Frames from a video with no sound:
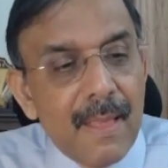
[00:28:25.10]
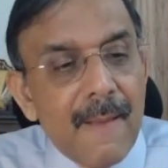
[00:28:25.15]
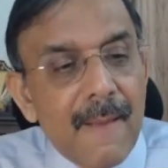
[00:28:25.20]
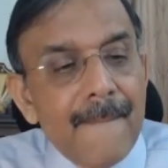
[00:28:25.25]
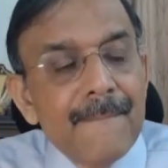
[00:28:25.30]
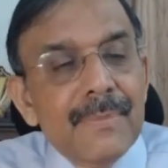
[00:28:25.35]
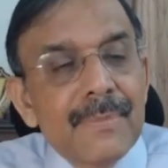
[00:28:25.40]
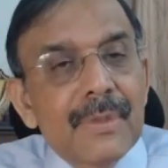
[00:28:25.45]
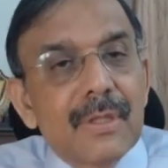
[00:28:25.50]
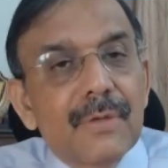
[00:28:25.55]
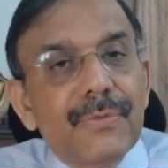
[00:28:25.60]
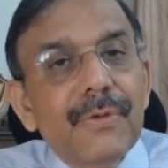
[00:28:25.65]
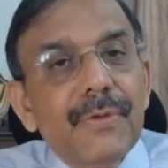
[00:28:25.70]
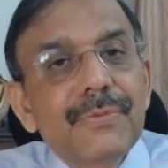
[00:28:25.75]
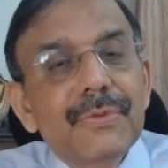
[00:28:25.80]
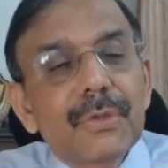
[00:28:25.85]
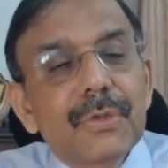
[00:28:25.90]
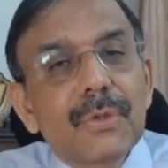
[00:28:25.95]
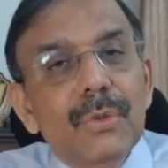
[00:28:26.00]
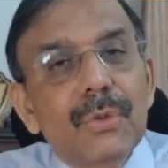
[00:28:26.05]
The 5th
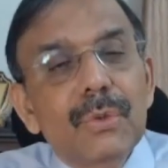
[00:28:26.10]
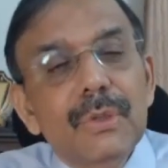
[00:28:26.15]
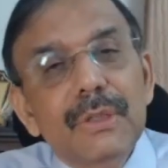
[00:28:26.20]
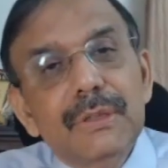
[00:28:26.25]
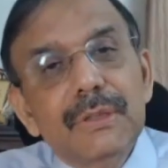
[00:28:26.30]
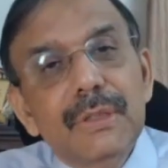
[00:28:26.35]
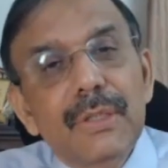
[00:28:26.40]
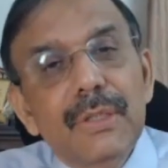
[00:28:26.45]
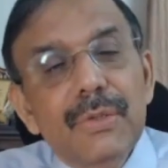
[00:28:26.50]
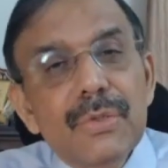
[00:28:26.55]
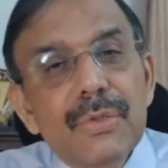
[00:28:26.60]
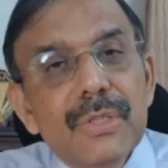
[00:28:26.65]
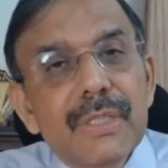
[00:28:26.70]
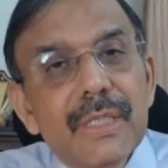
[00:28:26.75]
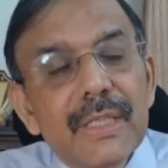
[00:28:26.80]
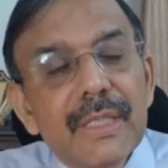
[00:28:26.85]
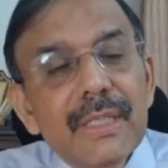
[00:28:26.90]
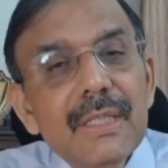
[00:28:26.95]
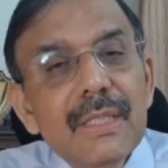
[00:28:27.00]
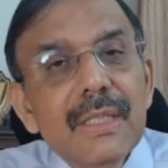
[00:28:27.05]
goal is
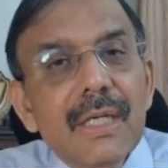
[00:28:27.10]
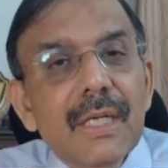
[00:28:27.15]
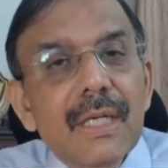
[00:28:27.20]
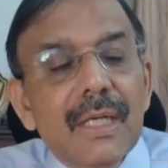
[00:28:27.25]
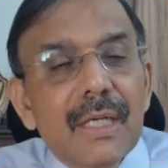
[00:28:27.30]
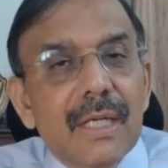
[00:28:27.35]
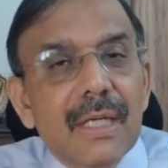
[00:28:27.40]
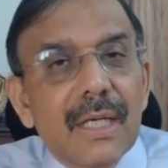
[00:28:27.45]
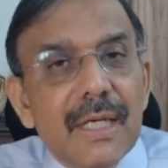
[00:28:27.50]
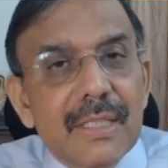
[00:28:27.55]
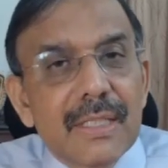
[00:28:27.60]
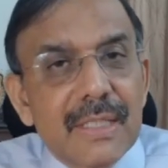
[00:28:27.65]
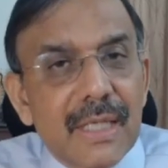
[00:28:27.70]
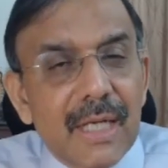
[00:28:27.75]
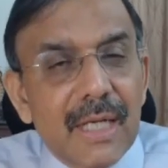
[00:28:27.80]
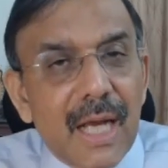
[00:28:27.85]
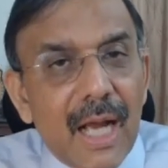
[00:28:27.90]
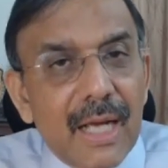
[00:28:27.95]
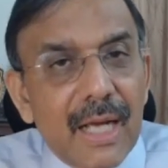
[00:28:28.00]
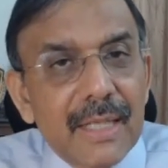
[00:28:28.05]
reducing
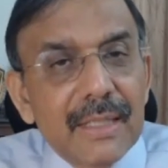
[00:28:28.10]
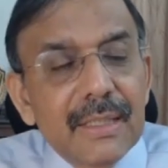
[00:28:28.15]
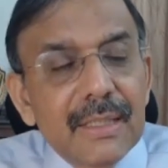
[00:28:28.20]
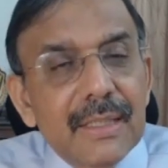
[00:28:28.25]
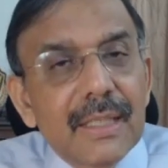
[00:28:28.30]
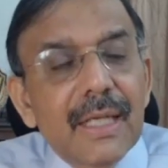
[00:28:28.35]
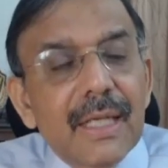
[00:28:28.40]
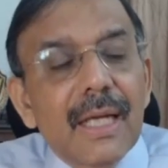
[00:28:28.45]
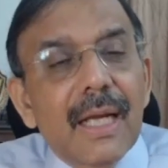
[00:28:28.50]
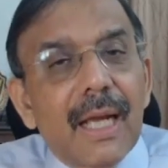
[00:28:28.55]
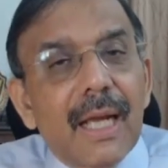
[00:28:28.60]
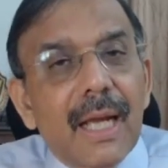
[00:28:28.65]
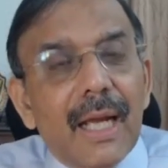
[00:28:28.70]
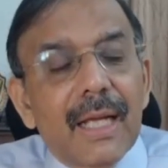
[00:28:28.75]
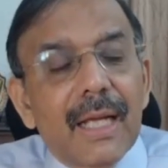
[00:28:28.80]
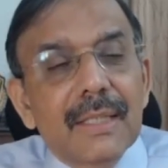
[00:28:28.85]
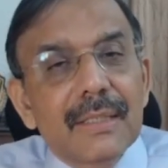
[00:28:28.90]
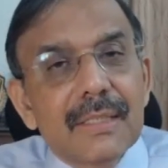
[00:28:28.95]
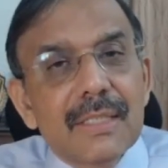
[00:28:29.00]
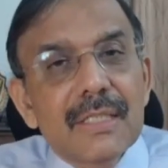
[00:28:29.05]
HAI, and
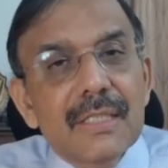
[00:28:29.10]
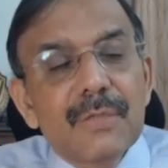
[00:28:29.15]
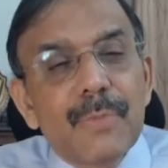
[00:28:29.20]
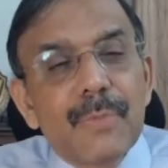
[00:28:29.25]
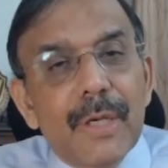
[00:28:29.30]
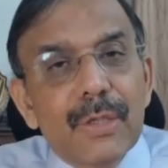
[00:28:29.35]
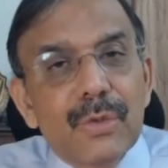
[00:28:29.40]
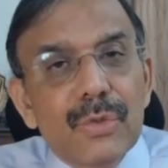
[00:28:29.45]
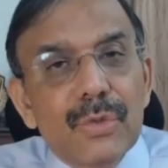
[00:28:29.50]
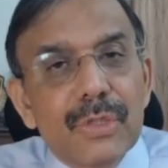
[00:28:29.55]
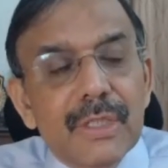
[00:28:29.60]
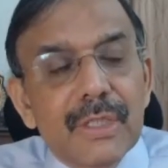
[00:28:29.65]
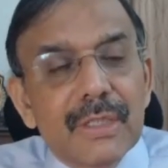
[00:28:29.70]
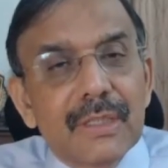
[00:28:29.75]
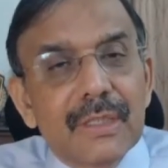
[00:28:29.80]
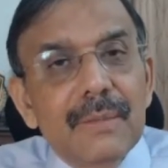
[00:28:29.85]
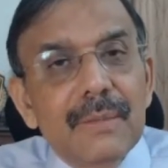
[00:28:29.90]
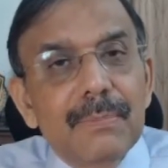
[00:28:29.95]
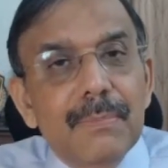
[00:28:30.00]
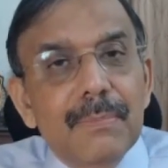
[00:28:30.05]
this is by using the
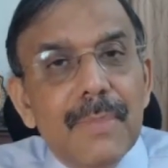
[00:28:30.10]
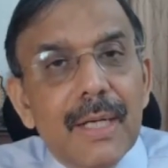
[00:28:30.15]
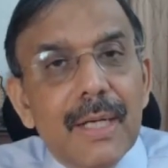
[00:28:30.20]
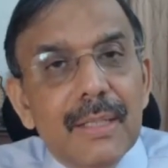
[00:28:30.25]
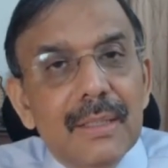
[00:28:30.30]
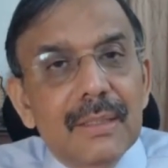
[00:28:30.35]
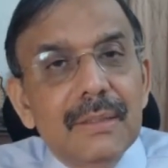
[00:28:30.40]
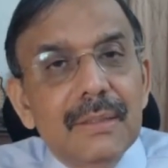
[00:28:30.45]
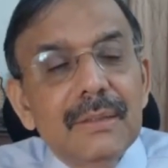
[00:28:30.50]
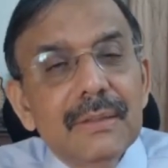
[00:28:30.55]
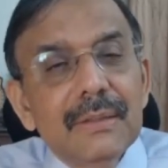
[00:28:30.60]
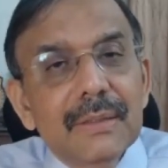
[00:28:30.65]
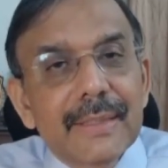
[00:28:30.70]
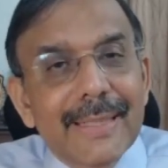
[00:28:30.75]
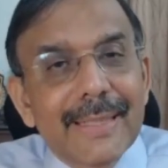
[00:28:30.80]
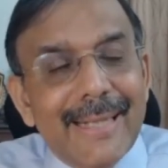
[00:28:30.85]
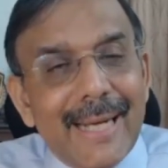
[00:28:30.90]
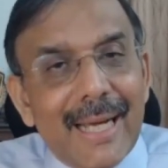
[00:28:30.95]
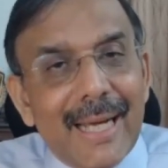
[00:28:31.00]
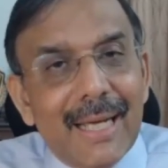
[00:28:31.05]
bundle
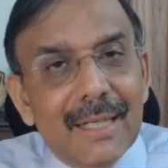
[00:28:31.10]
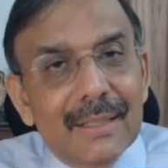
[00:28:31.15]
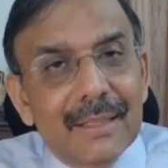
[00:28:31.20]
care.